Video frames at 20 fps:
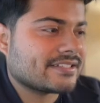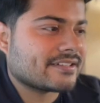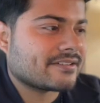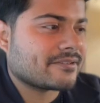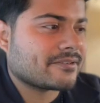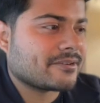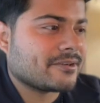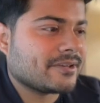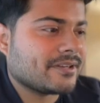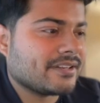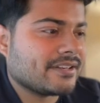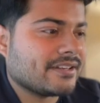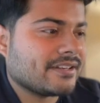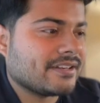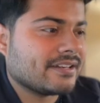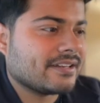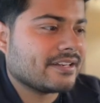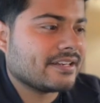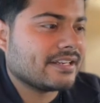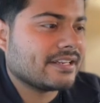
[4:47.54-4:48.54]
are all
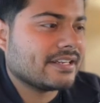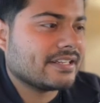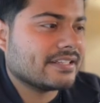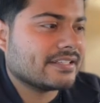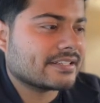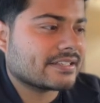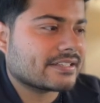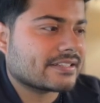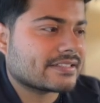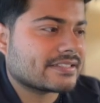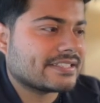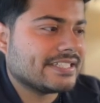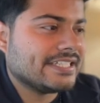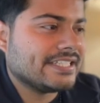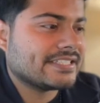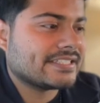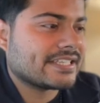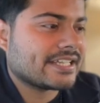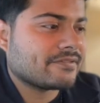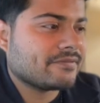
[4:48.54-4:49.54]
the
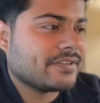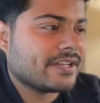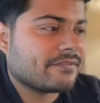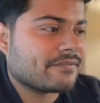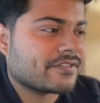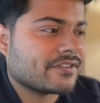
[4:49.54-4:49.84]
scenes that we have